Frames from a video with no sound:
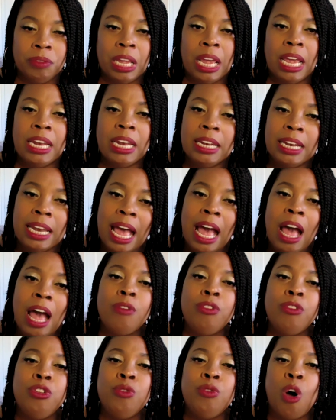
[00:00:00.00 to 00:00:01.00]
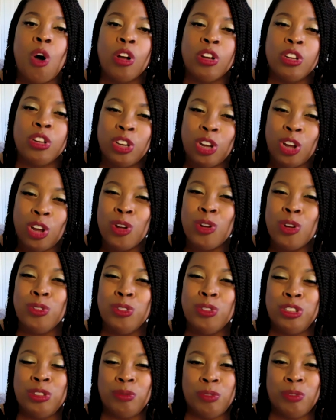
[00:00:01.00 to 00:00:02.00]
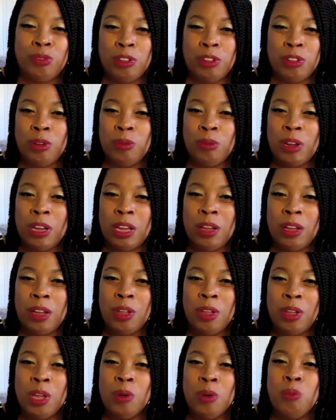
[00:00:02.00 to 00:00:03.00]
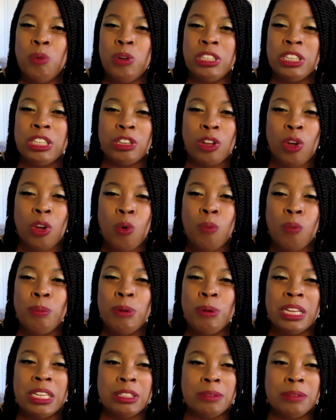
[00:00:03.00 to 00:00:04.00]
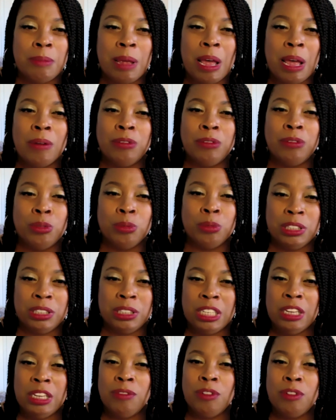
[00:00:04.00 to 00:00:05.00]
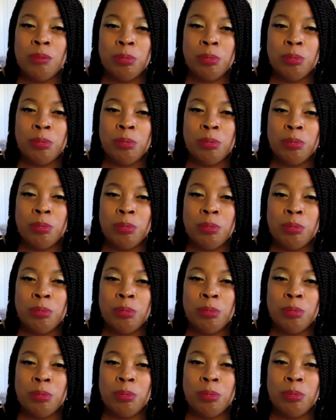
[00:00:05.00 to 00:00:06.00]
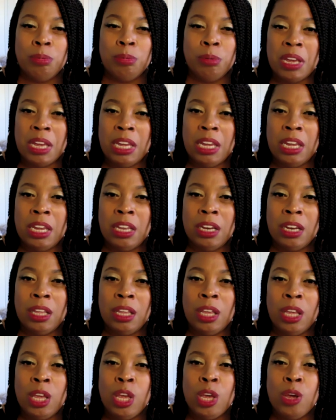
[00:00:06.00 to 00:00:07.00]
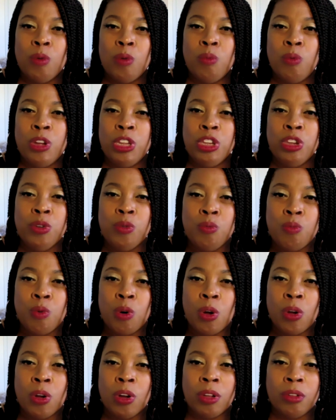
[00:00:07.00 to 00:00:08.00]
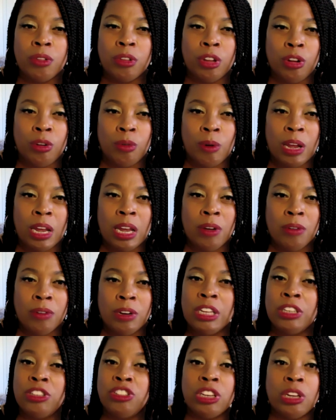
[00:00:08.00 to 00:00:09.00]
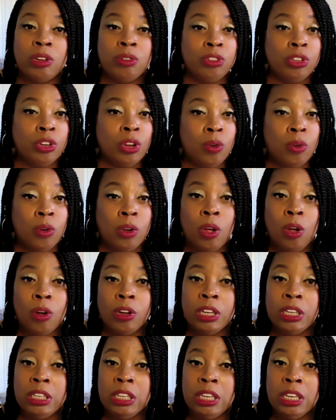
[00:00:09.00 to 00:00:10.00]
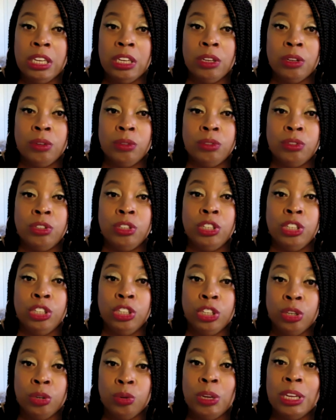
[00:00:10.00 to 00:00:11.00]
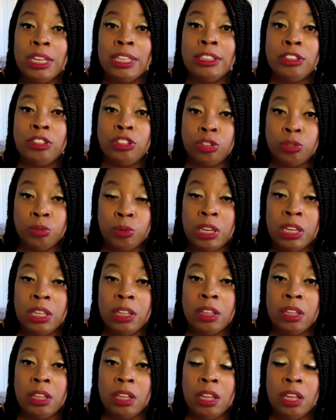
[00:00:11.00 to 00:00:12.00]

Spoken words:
And now you are cursed from the ground, which has opened its mouth to receive your brother's blood from your hand. When you work the ground, it shall no longer yield to you its strength.